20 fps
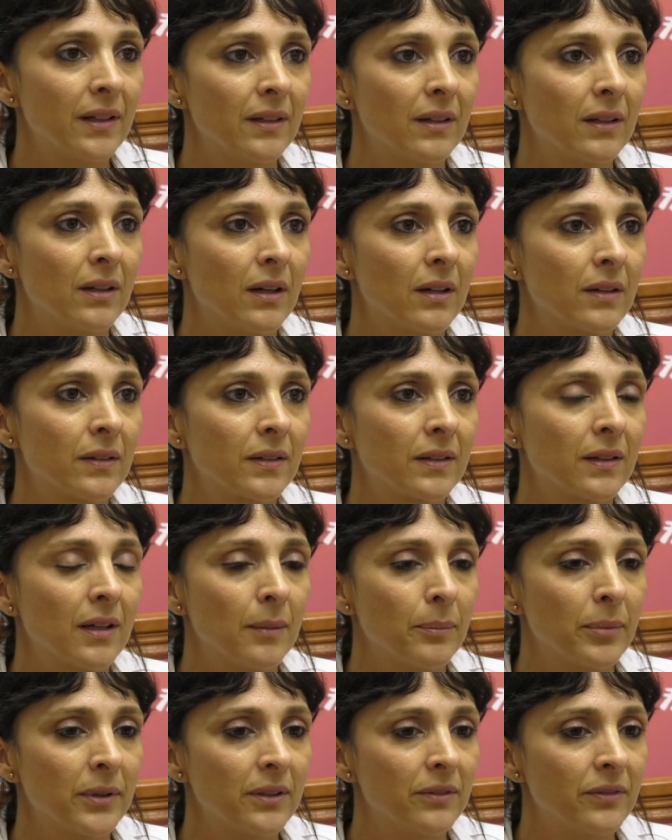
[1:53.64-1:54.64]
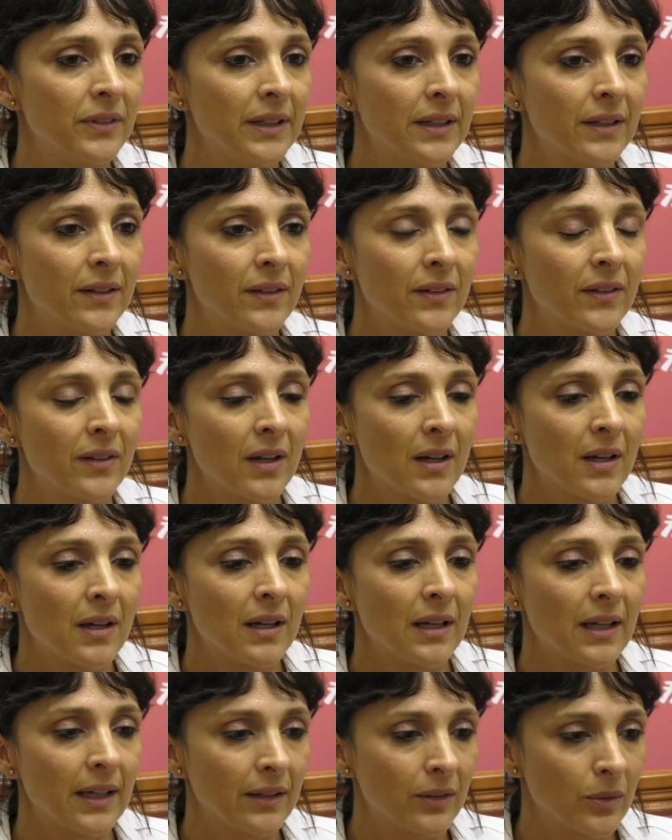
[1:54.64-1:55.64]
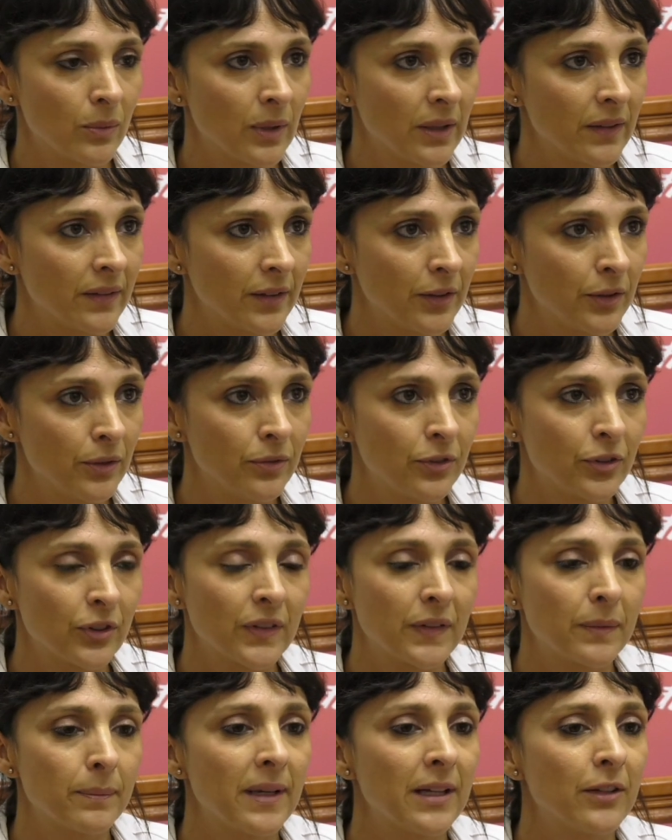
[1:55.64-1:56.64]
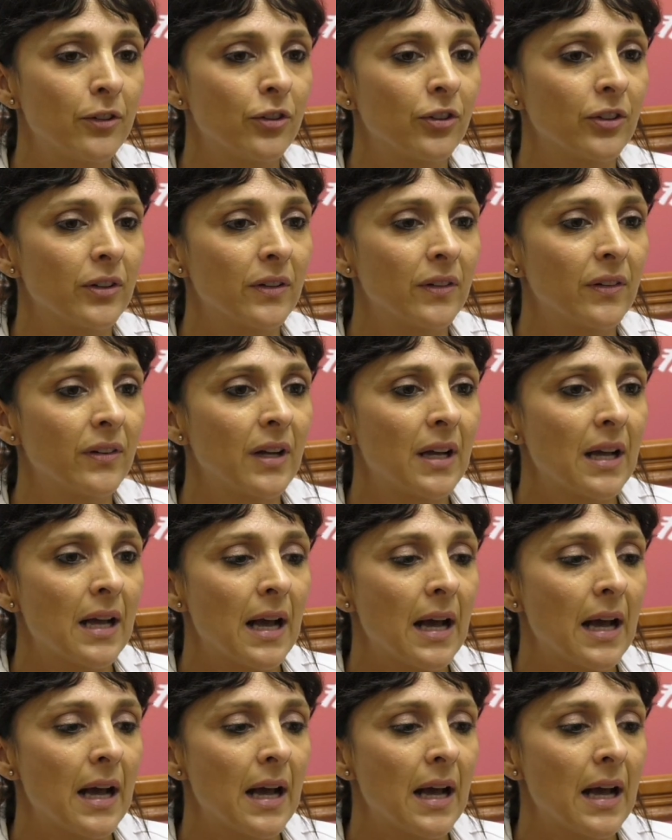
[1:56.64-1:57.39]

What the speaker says: in the last couple of years, like the ones that you've just mentioned,